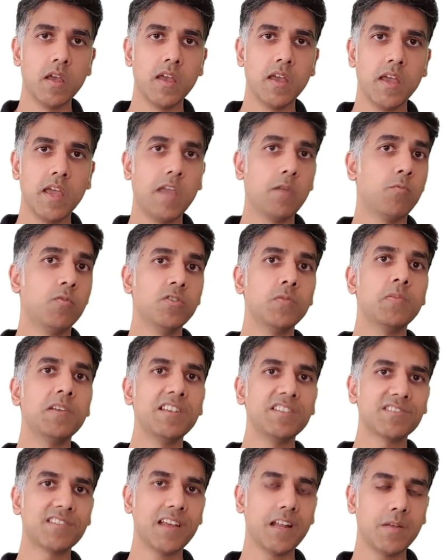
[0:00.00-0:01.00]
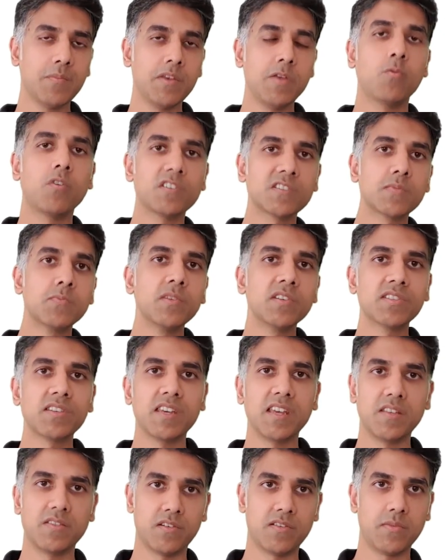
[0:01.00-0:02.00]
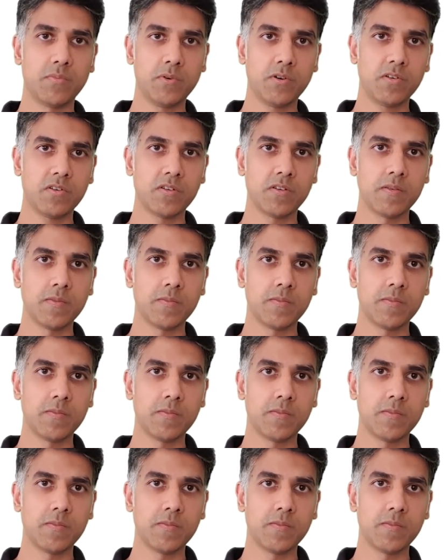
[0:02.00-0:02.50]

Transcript: Hey, would you please tell me what's missing in the report?